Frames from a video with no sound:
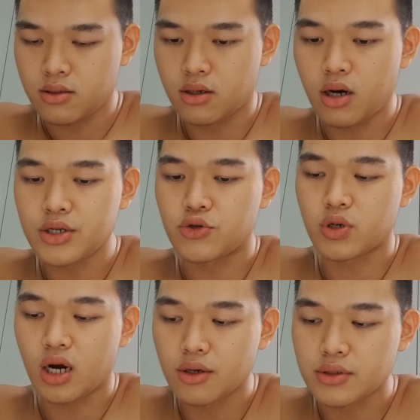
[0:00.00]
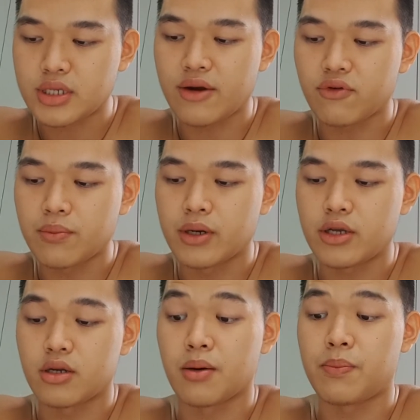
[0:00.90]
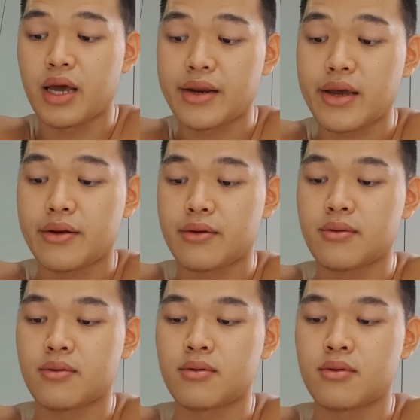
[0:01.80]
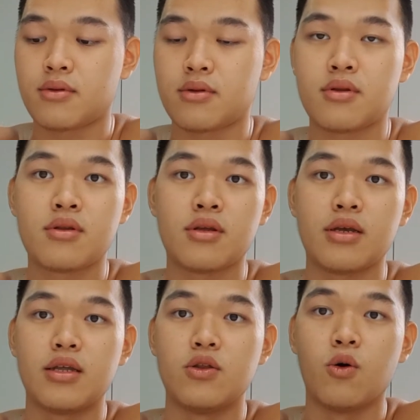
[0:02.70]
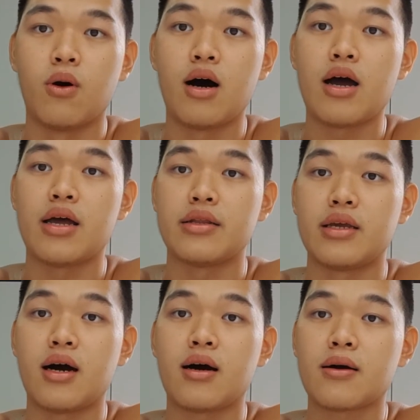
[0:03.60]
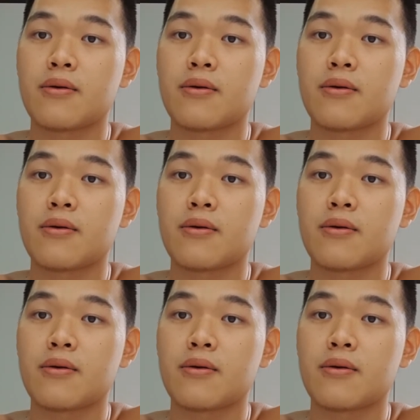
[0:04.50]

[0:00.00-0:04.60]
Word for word: God drowns everybody on the planet. In Noah and the ark,